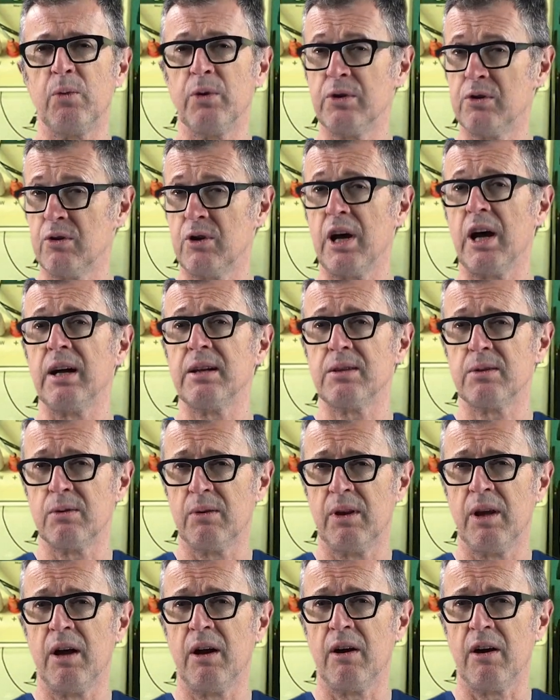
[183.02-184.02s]
with regards to
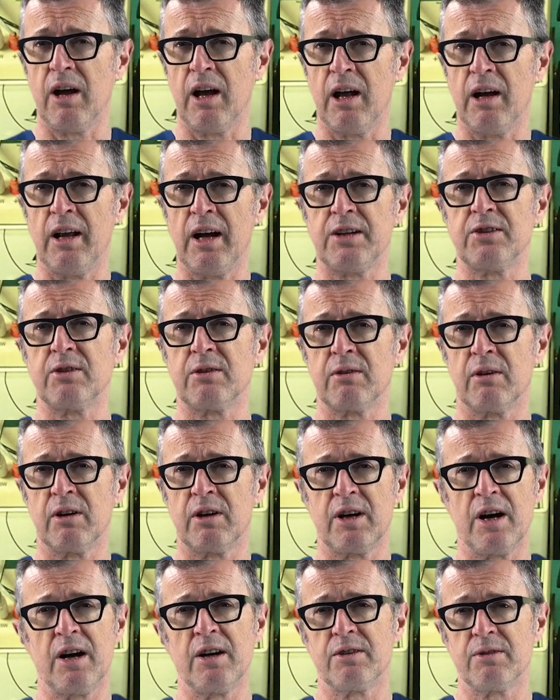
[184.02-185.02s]
their electrical
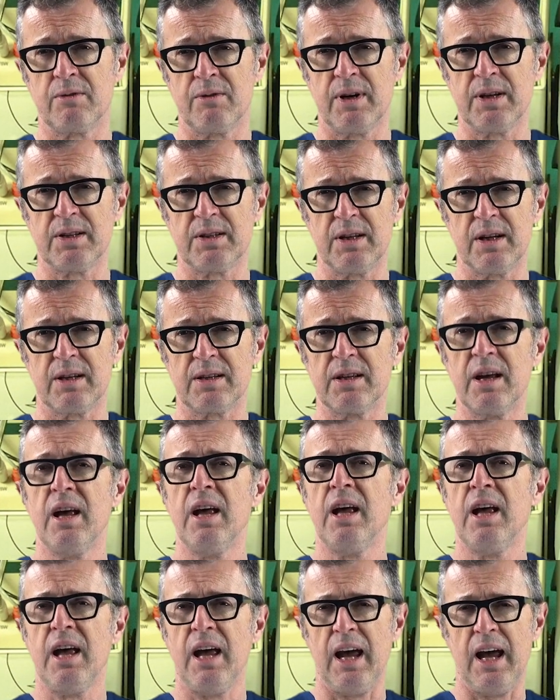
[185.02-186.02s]
characteristics.
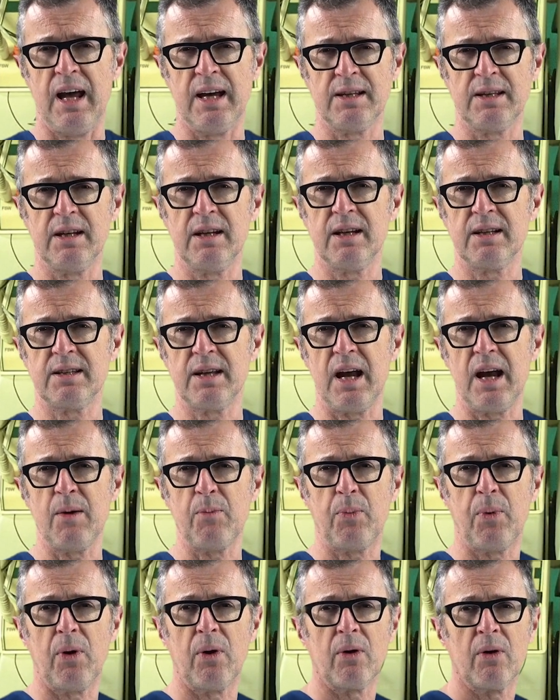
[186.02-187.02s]
As an
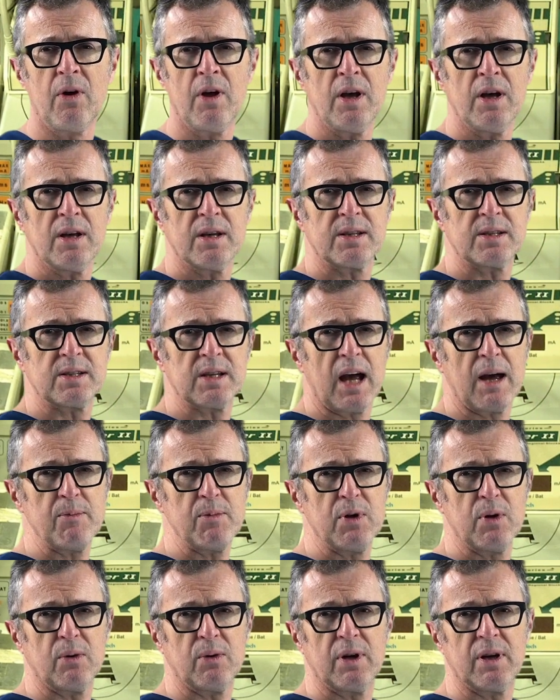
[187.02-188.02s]
example, some
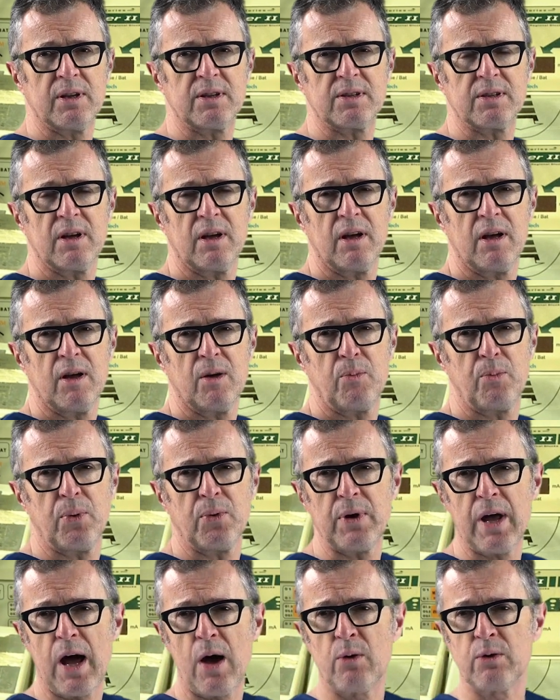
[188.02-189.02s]
units
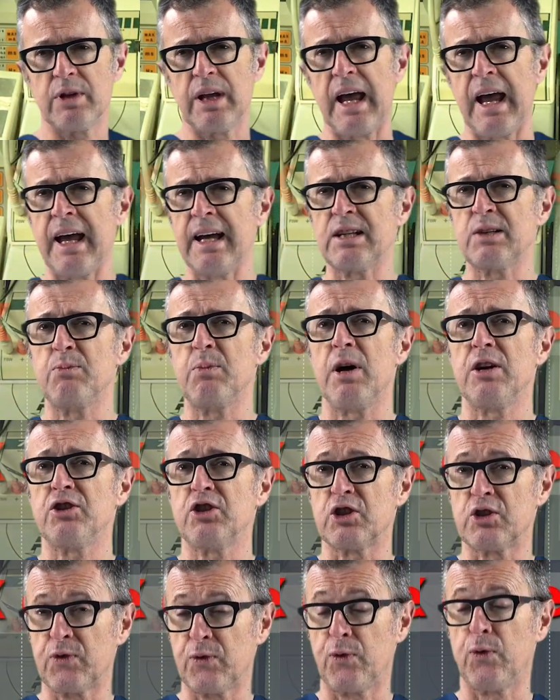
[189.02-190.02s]
put out as much
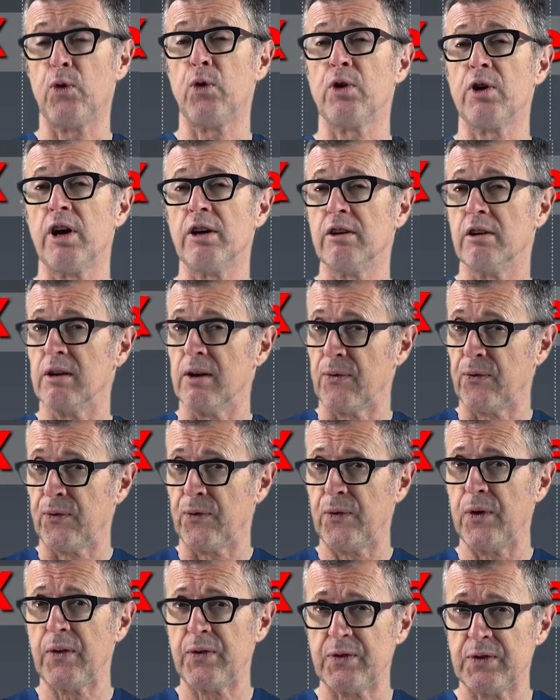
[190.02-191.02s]
as
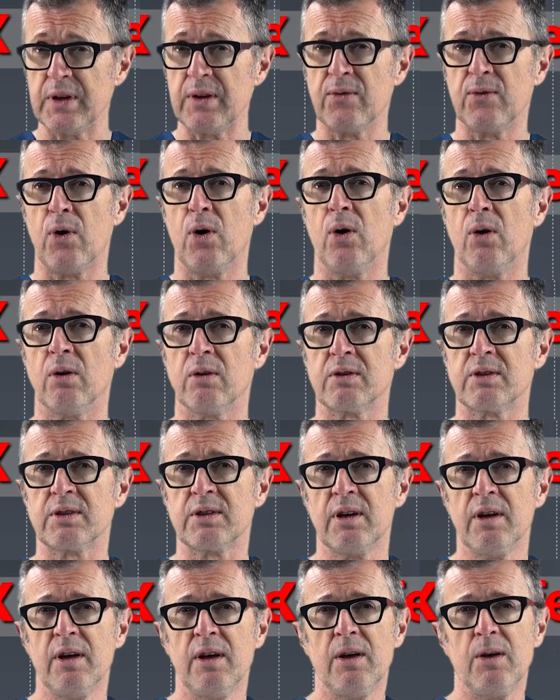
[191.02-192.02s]
450 volts,
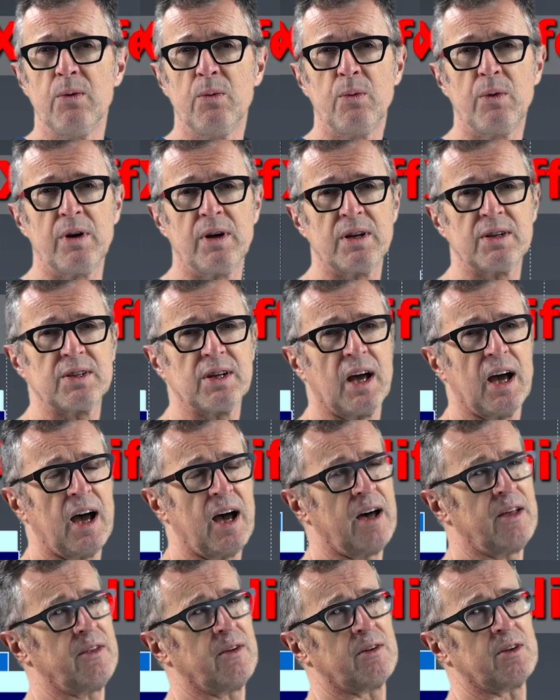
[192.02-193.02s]
whereas
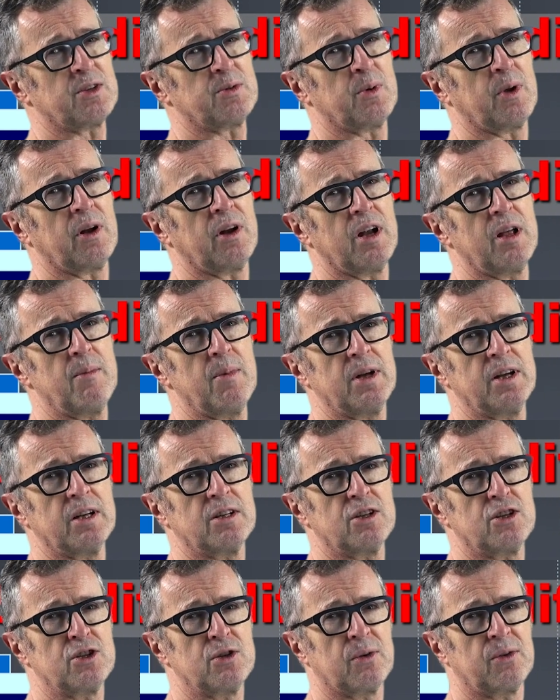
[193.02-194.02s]
others were limited
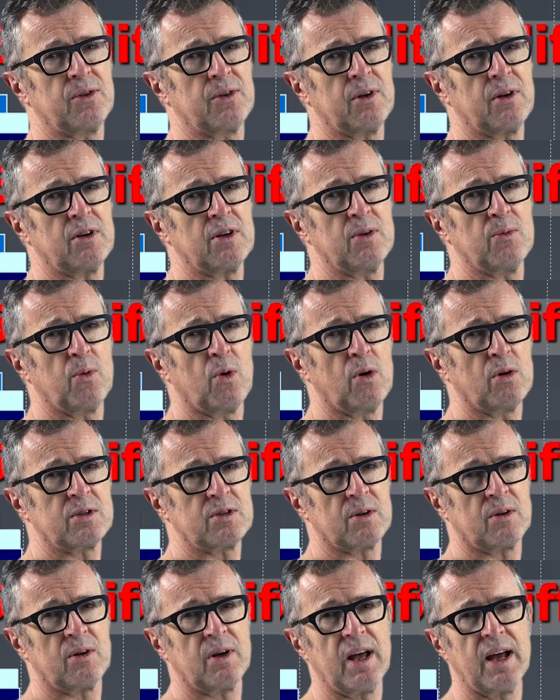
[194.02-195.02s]
to 30 volts
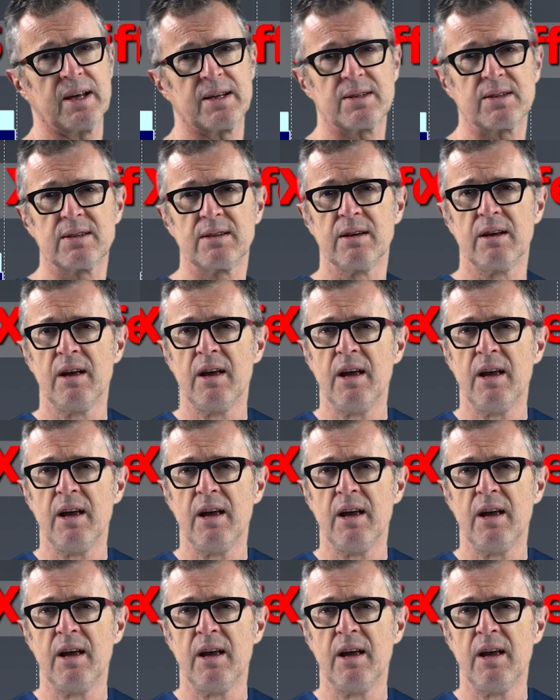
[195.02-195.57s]
or less.